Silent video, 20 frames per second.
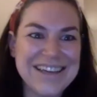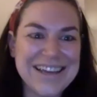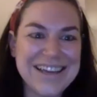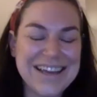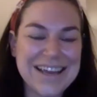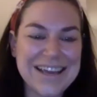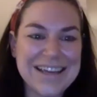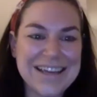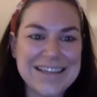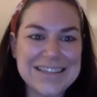
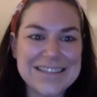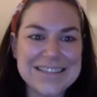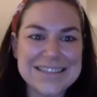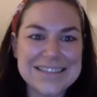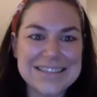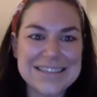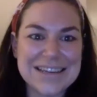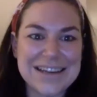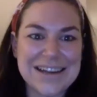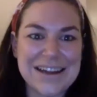It's
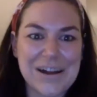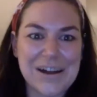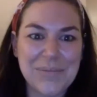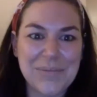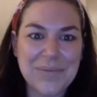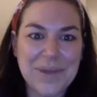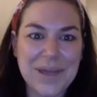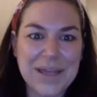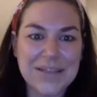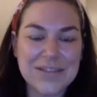
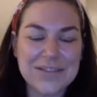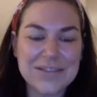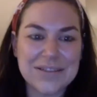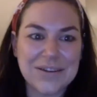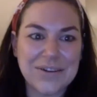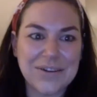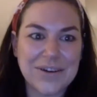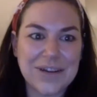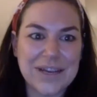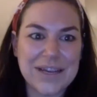
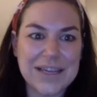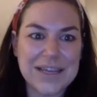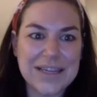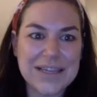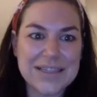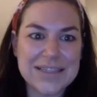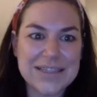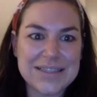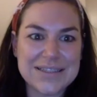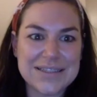so
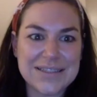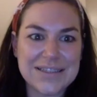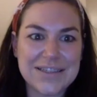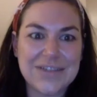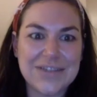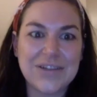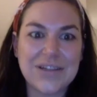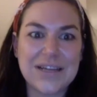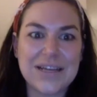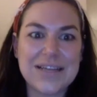it
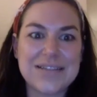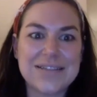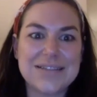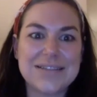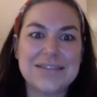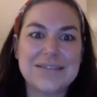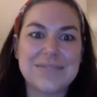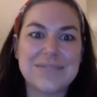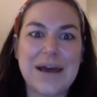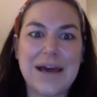
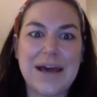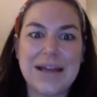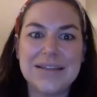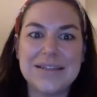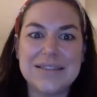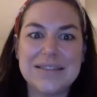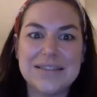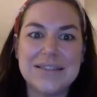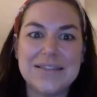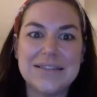utilizes a
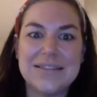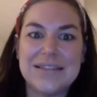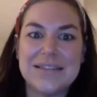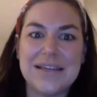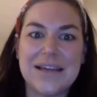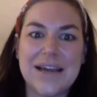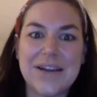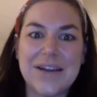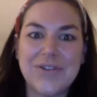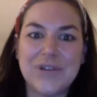patented
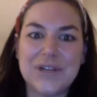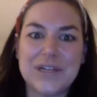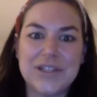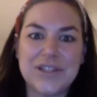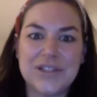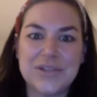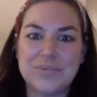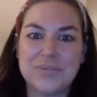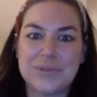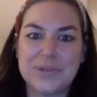
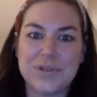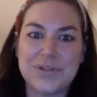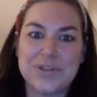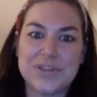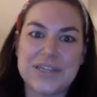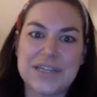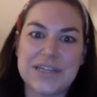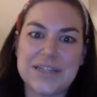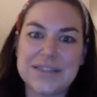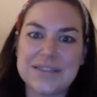dehydration
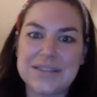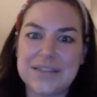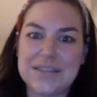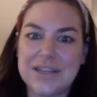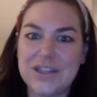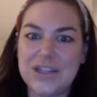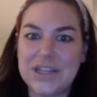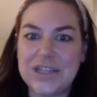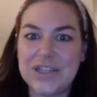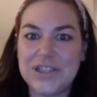process that
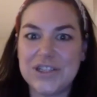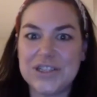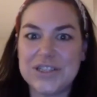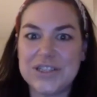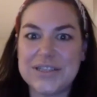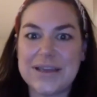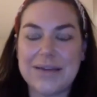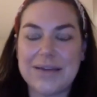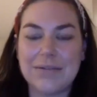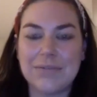changes
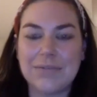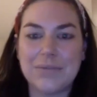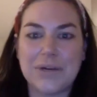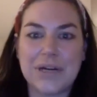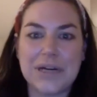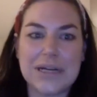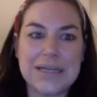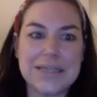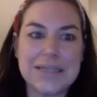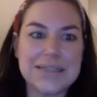how the
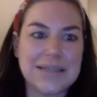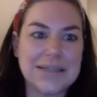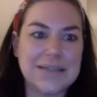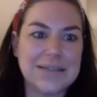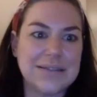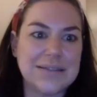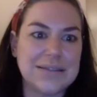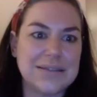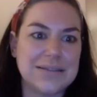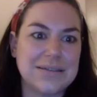body
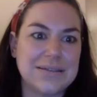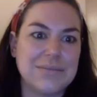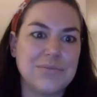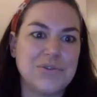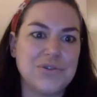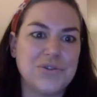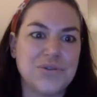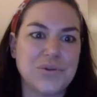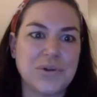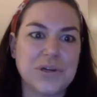senses and
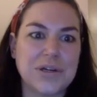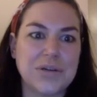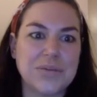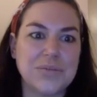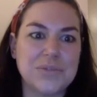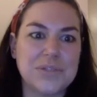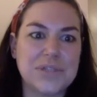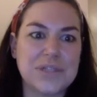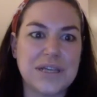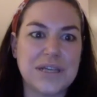
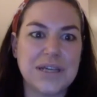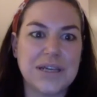absorbs